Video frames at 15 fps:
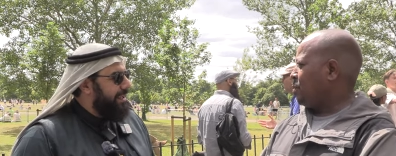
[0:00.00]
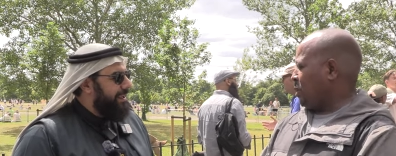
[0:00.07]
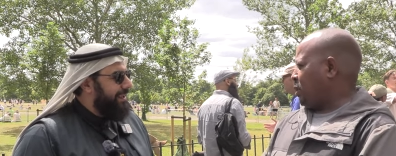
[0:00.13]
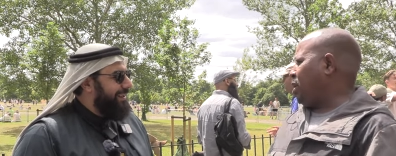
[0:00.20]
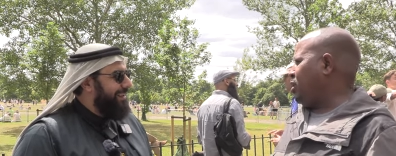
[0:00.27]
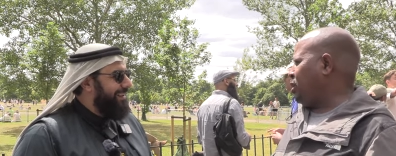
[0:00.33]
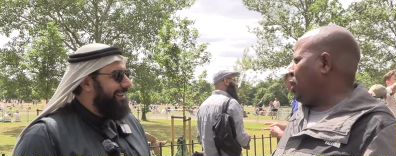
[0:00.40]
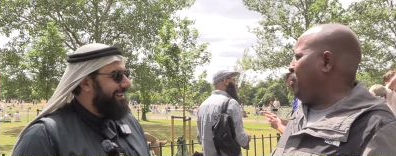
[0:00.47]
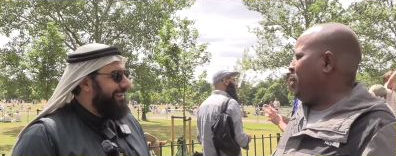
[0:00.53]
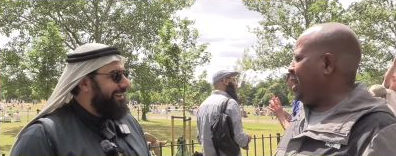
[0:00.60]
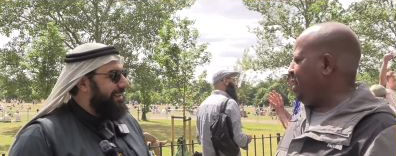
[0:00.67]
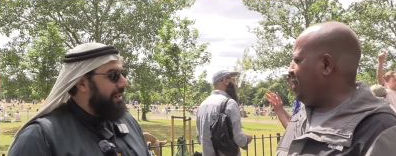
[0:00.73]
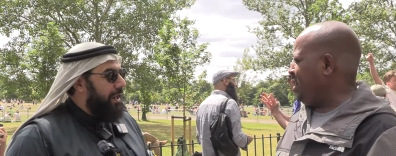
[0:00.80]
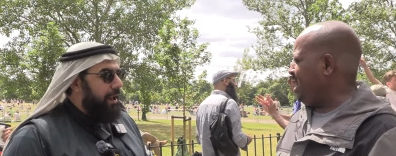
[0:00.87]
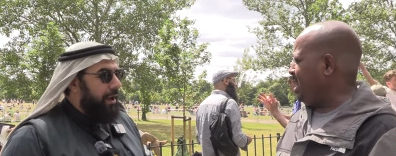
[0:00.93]
Speaker 1: Because you don't
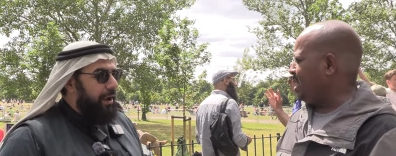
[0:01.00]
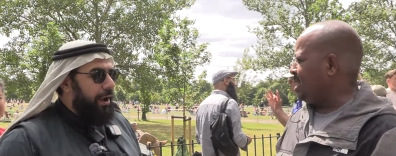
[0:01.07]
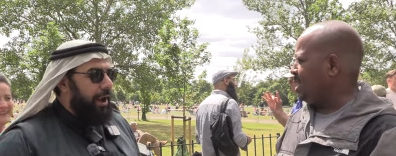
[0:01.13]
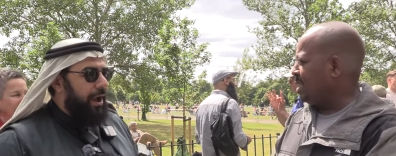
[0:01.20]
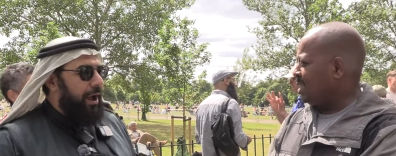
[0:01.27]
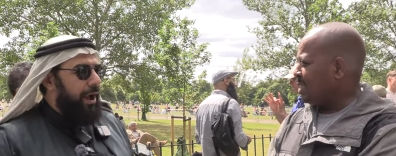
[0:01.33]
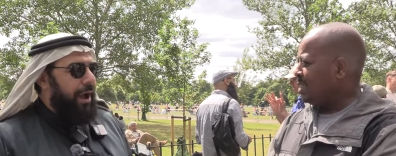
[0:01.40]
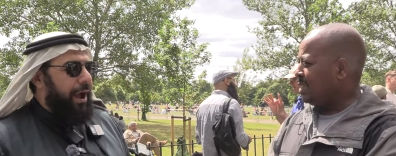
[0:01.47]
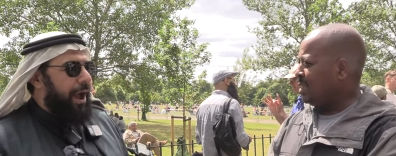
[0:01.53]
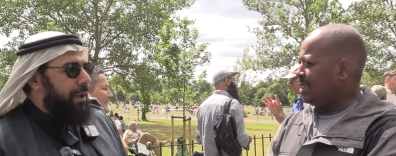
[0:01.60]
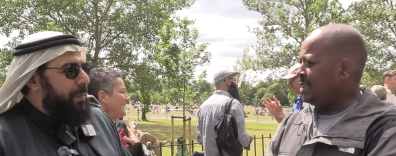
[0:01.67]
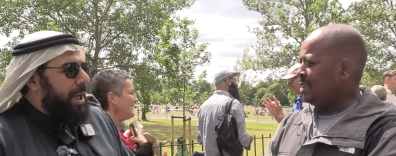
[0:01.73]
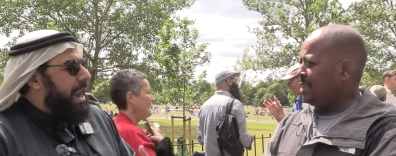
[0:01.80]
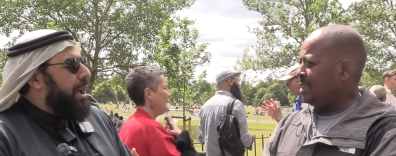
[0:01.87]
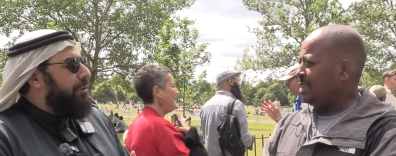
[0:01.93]
believe in it.
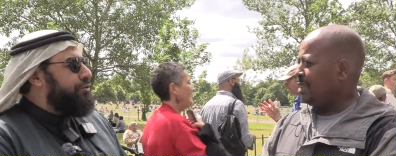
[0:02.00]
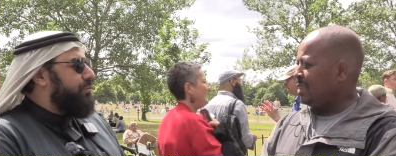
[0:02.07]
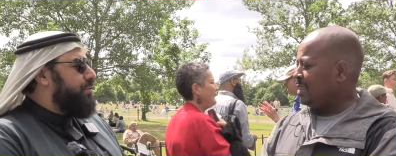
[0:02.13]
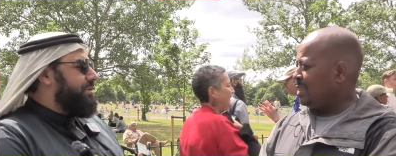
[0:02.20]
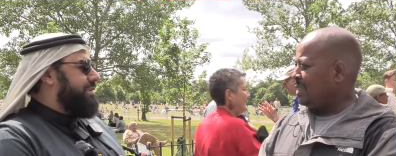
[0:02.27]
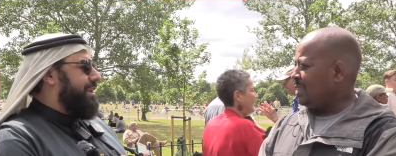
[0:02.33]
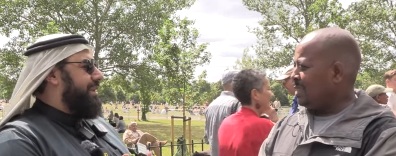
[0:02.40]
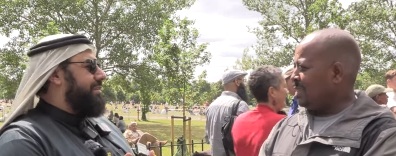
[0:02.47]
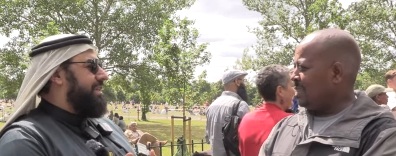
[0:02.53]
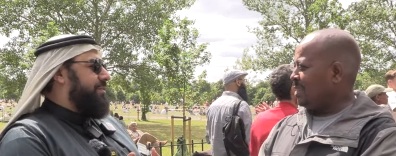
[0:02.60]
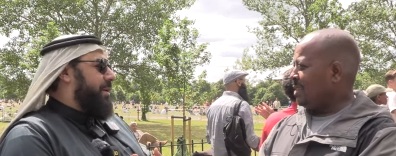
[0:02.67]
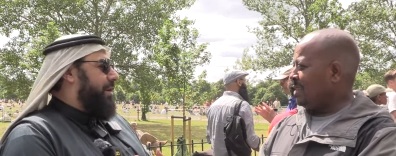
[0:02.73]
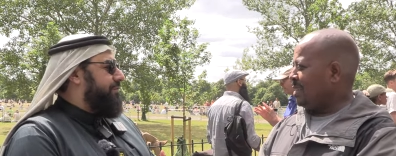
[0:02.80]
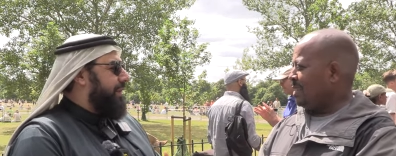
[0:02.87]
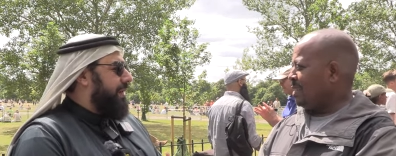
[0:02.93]
Speaker 2: I'm allowed to mention it in
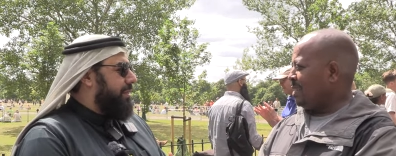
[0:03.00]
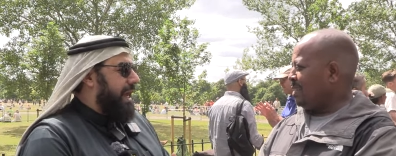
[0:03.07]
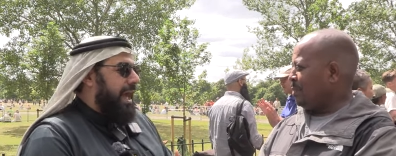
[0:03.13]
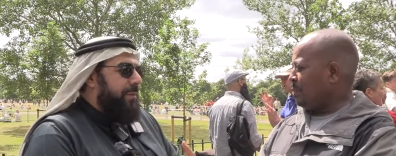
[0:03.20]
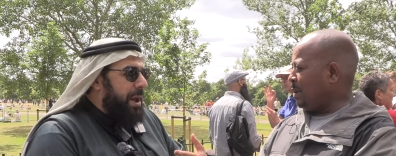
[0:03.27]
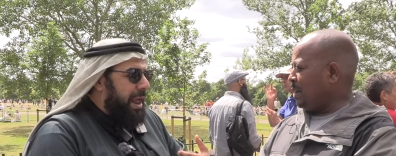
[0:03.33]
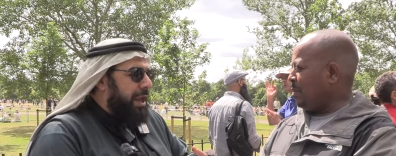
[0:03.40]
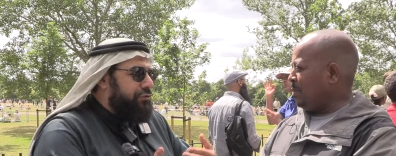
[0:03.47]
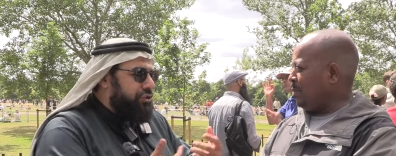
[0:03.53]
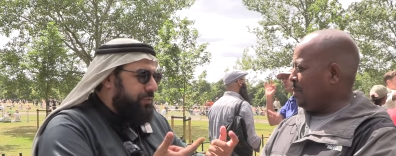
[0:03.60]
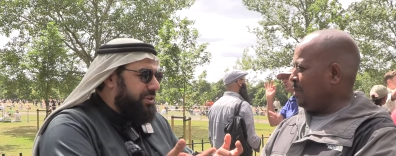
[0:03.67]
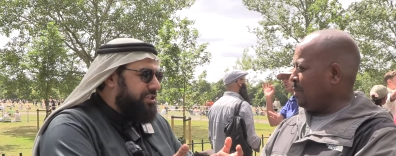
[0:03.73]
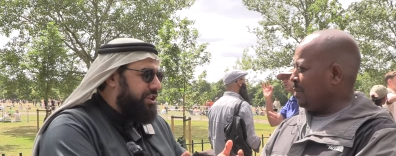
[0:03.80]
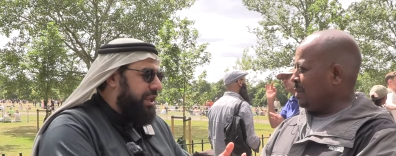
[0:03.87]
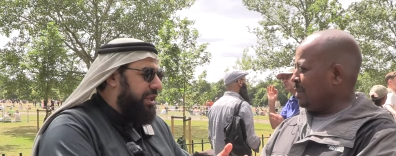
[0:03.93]
my faith. I'm allowed to
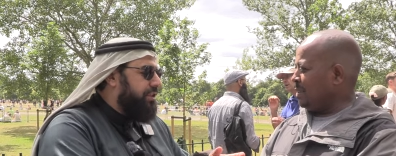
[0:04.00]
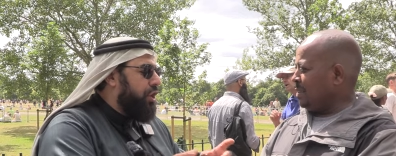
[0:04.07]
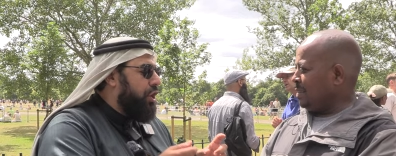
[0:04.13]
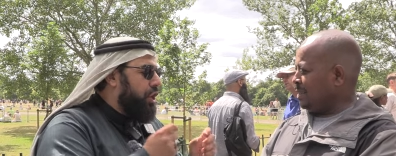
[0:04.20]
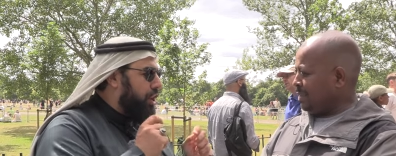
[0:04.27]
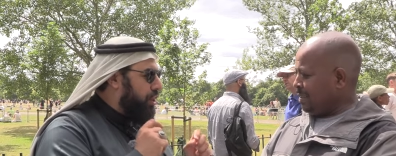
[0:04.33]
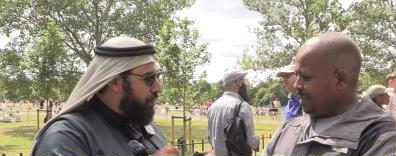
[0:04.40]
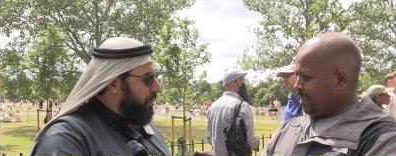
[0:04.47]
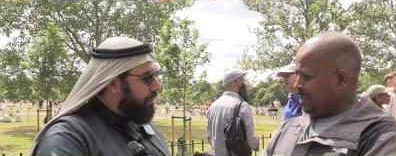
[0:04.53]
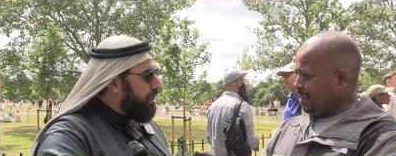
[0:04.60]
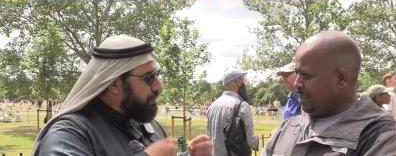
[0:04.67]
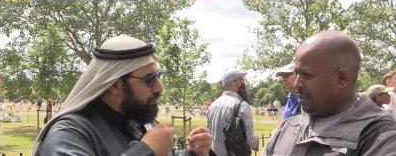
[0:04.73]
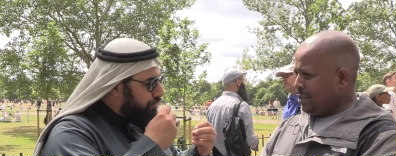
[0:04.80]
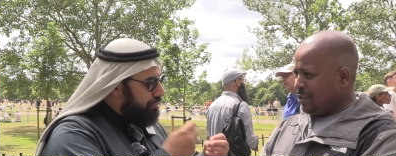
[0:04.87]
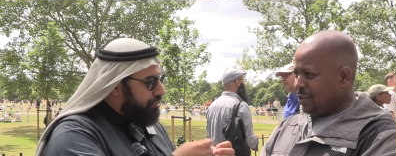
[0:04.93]
mention it in order
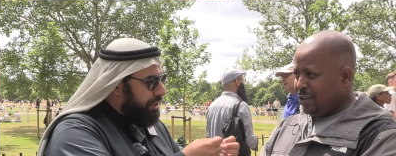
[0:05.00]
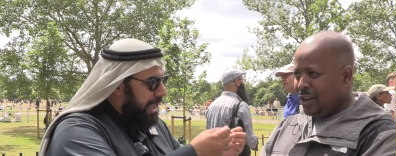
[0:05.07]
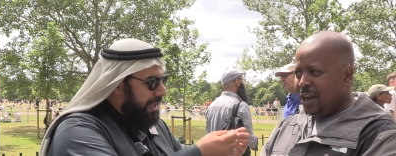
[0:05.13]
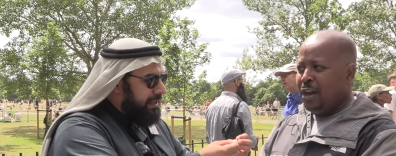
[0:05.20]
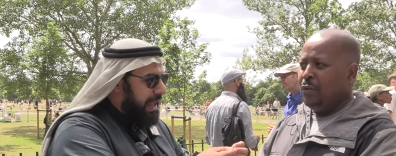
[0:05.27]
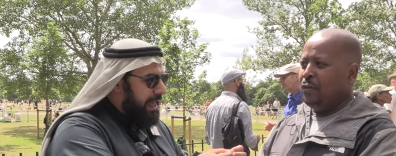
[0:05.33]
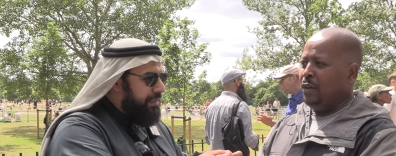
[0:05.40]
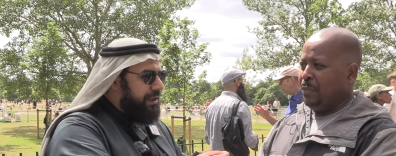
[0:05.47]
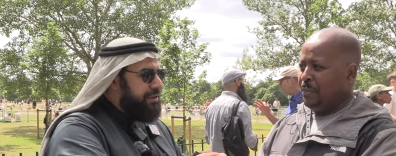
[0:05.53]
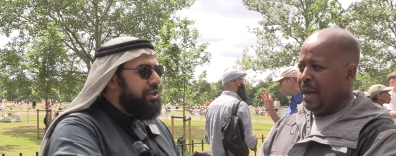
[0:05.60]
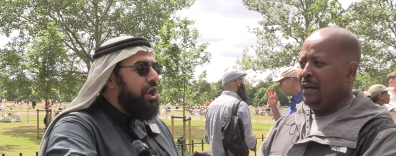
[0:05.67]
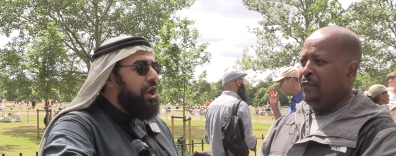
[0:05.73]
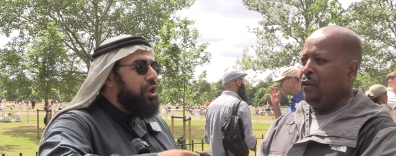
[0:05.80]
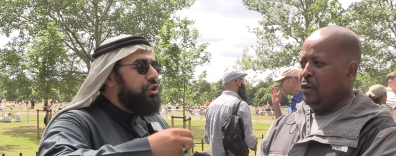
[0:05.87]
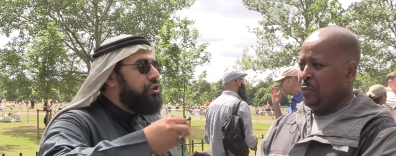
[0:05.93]
to educate yeah, others,
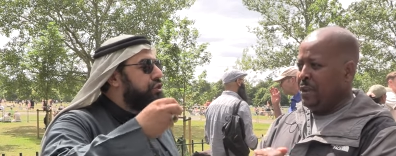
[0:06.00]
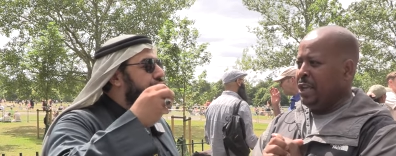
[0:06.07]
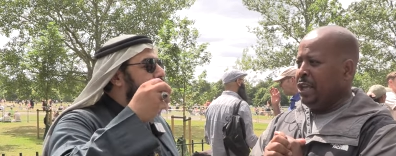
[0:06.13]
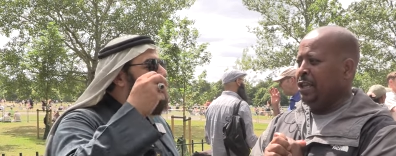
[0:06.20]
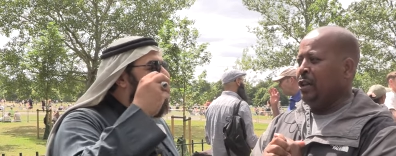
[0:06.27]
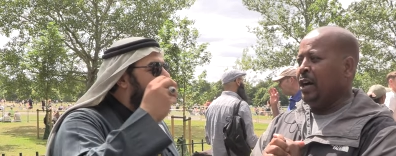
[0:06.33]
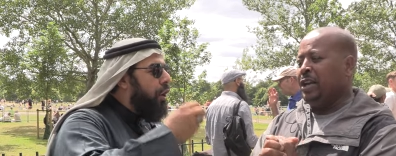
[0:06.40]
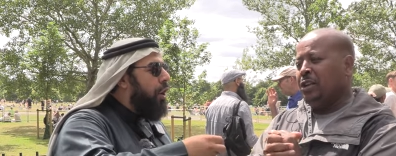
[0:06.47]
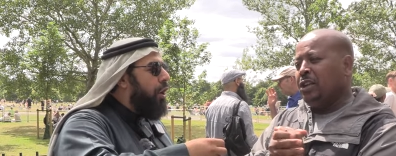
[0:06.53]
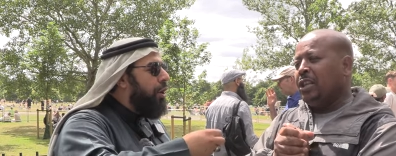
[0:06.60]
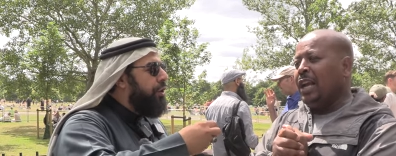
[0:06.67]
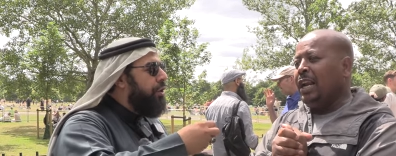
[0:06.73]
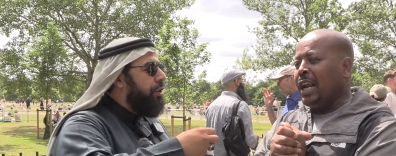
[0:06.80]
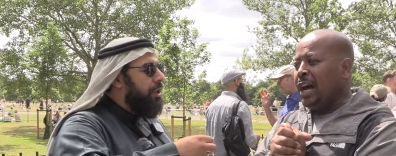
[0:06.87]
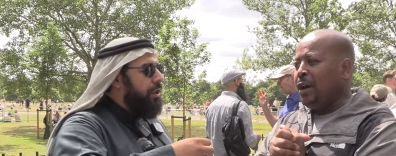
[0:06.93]
me, to warn.